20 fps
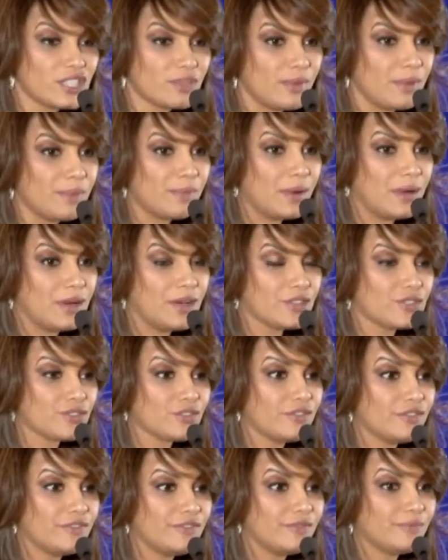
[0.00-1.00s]
to be part
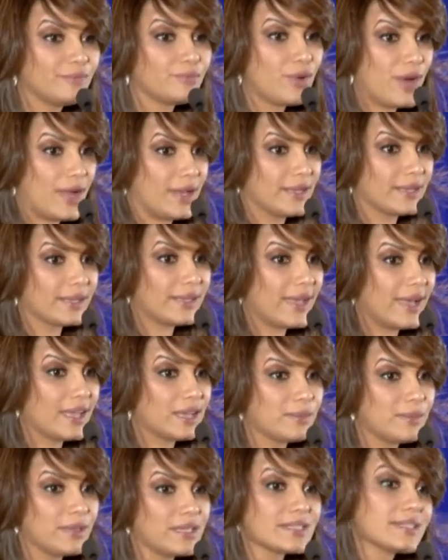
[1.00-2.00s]
of Brand
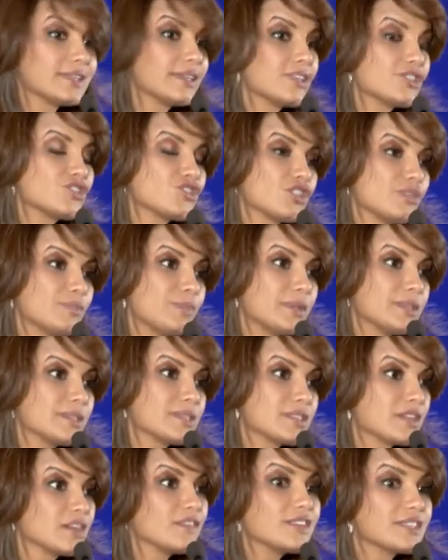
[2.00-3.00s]
Academy's Leadership and
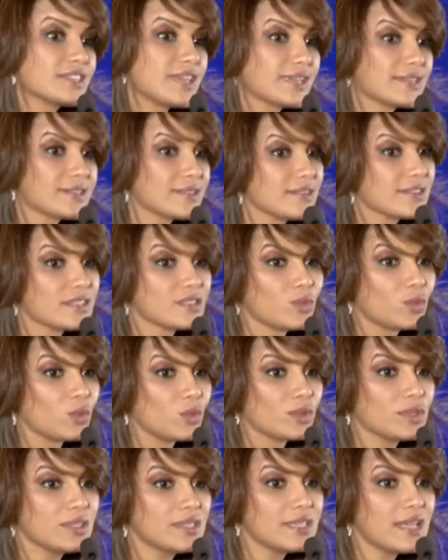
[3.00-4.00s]
Service Excellence
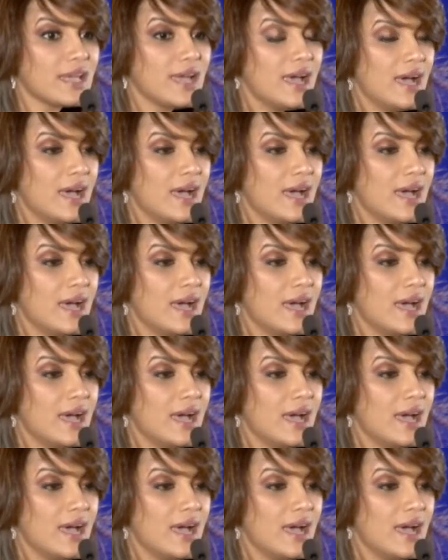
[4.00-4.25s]
Awards